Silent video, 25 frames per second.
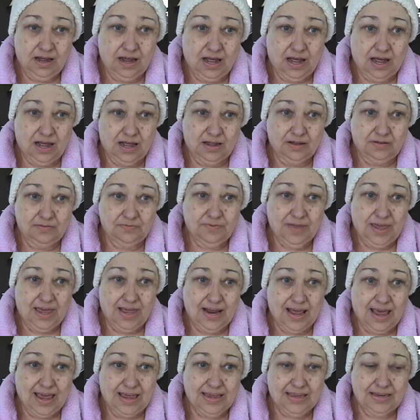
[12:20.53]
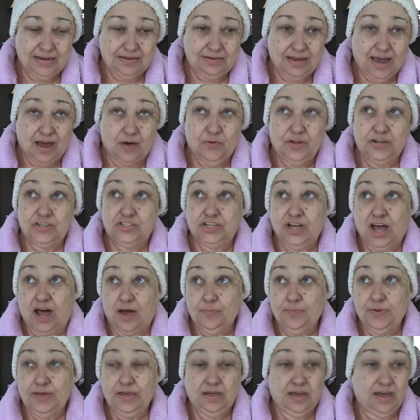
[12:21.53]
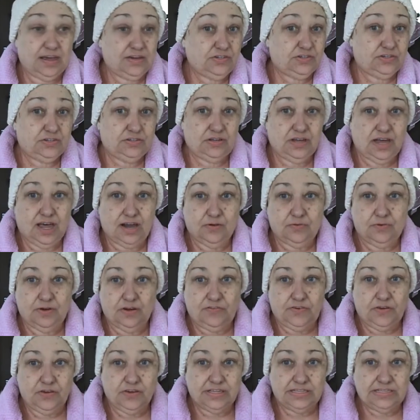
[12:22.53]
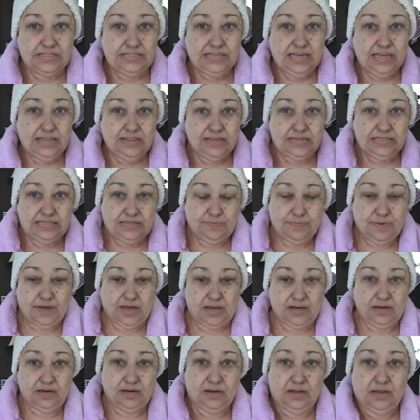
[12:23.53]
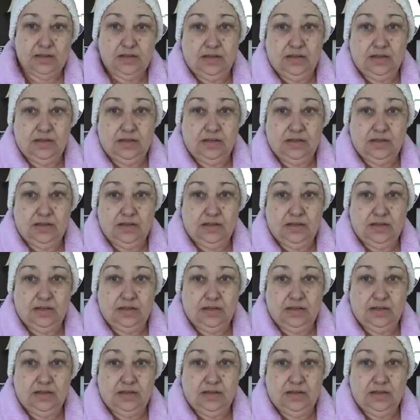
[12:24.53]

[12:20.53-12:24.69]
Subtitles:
And I went shopping. I don't know if you can see this, but